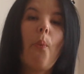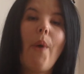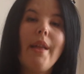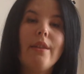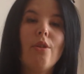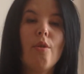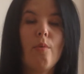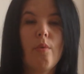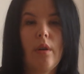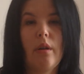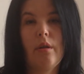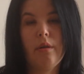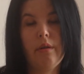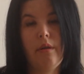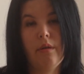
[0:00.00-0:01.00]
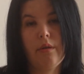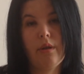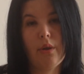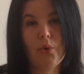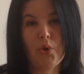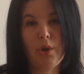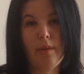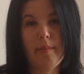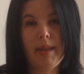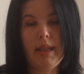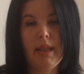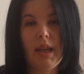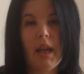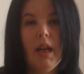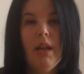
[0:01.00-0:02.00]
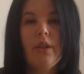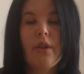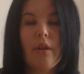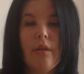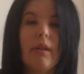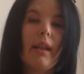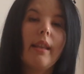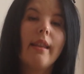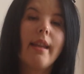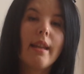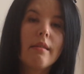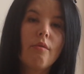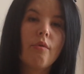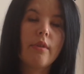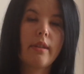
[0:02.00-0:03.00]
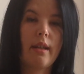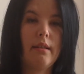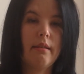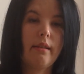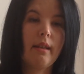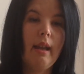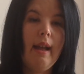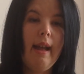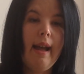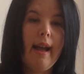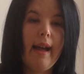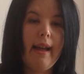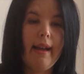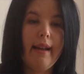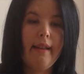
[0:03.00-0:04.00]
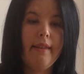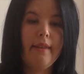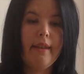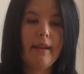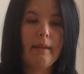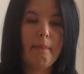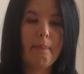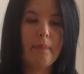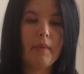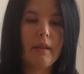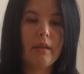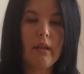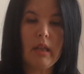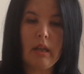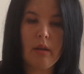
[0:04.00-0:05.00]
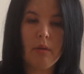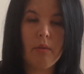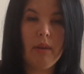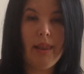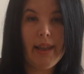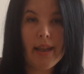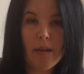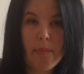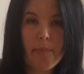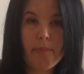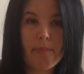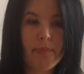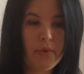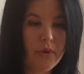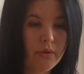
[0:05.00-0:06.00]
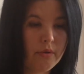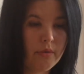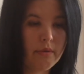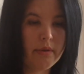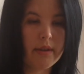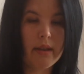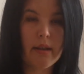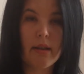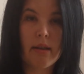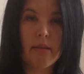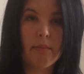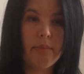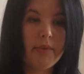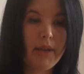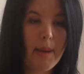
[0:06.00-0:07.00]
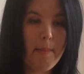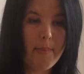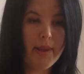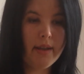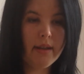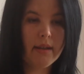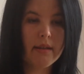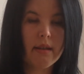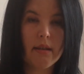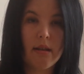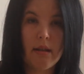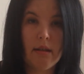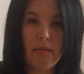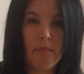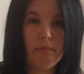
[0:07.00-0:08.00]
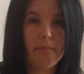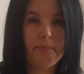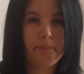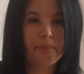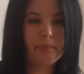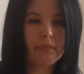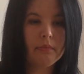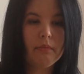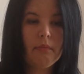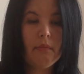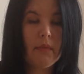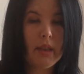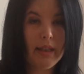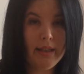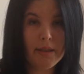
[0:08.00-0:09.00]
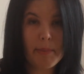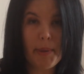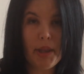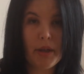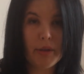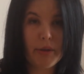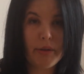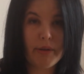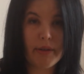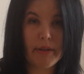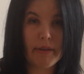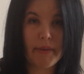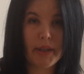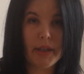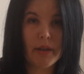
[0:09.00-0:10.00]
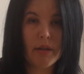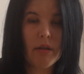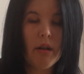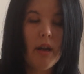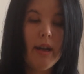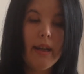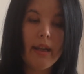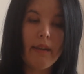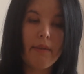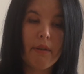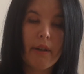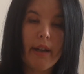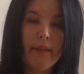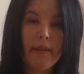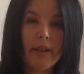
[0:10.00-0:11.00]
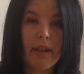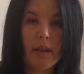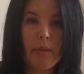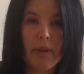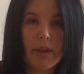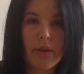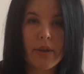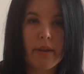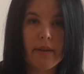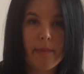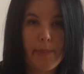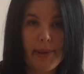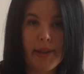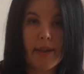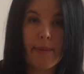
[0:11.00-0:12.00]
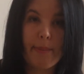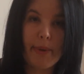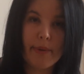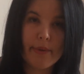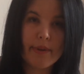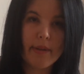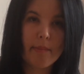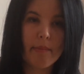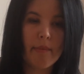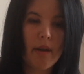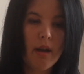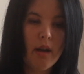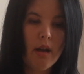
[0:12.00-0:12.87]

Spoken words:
when you work on your social media so you can get results. And so link to the template is below to this video. If you have any questions, please post them